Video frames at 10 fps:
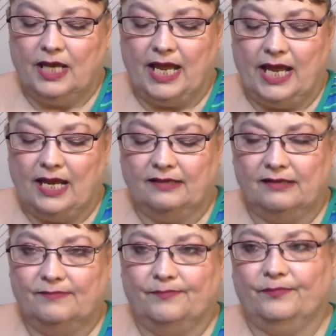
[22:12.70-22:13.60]
And
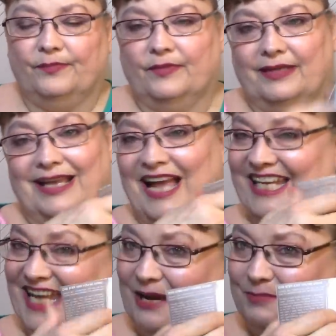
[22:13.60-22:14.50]
I
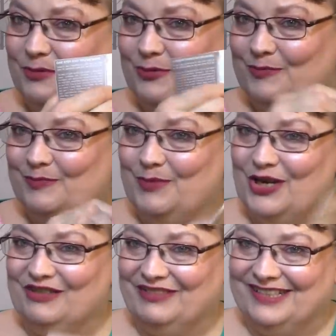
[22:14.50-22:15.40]
kept
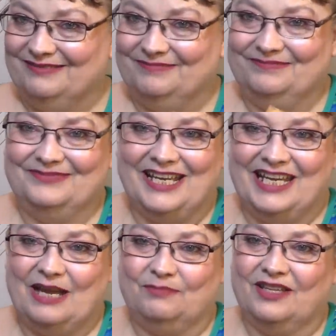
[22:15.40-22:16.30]
part of it. I
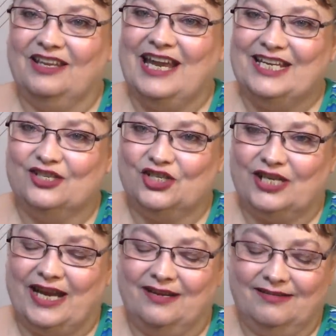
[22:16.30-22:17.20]
kept the light
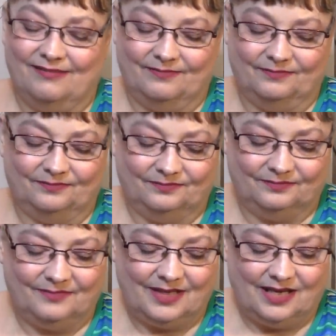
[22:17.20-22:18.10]
shade.
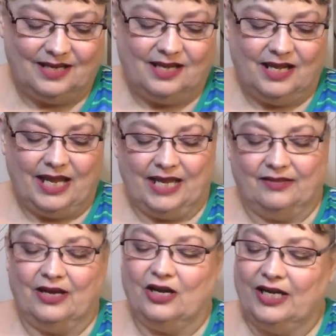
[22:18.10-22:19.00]
And
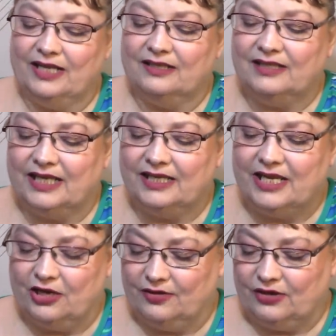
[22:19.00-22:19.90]
there is, in
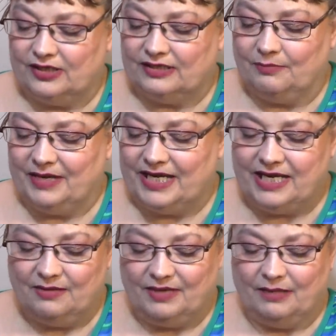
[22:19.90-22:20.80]
here, there is a
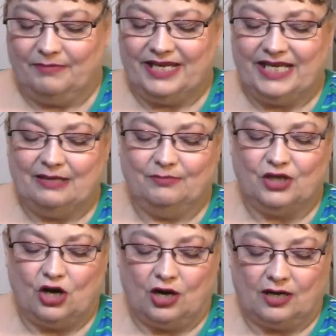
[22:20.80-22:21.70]
medium and a medium
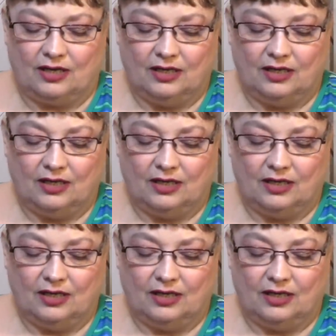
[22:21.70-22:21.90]
dark.